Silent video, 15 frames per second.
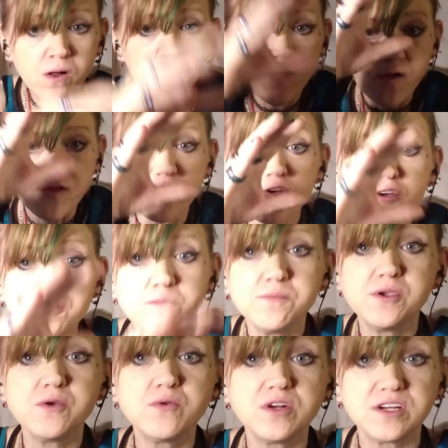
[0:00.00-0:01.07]
the
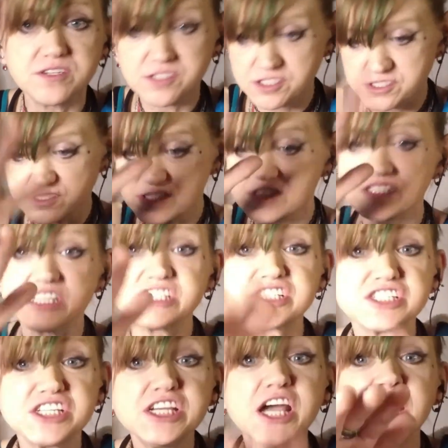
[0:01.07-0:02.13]
communities that she
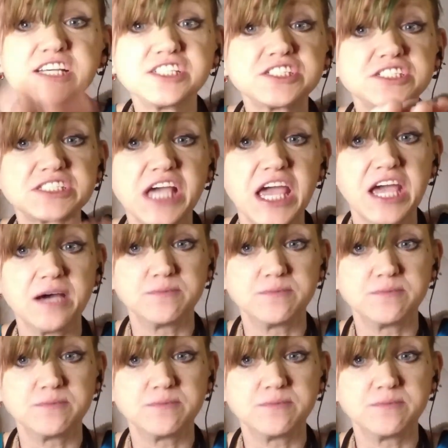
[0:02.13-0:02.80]
has scammed,